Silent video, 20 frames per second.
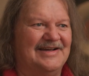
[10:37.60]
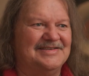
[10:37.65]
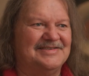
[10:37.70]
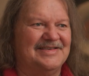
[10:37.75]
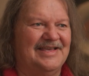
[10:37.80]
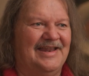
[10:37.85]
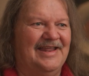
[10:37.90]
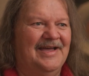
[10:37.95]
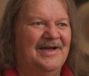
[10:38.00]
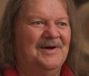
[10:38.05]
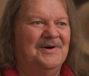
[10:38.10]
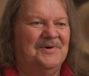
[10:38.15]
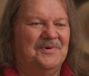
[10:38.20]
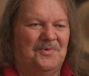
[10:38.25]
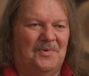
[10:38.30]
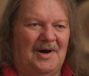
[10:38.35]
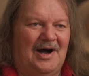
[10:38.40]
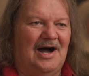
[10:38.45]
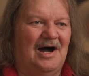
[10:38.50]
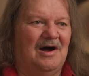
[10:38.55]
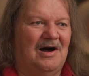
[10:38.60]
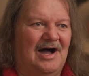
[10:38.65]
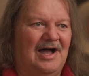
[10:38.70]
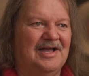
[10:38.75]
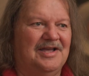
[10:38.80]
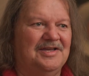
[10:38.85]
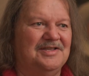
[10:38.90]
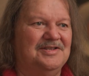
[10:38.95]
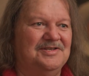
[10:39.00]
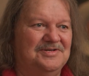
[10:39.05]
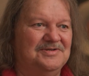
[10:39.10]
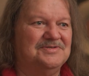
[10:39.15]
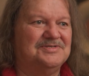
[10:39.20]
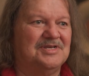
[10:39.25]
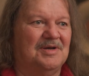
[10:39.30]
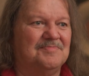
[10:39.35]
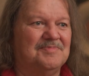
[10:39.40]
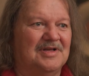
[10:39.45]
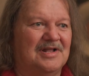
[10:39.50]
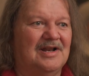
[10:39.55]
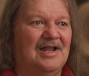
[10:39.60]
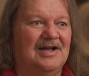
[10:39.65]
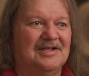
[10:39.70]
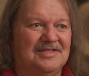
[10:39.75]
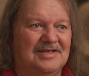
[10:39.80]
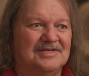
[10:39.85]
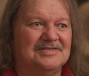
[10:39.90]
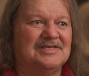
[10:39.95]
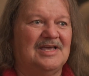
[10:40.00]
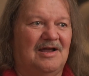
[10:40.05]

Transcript: I said, wow, I can do something like this.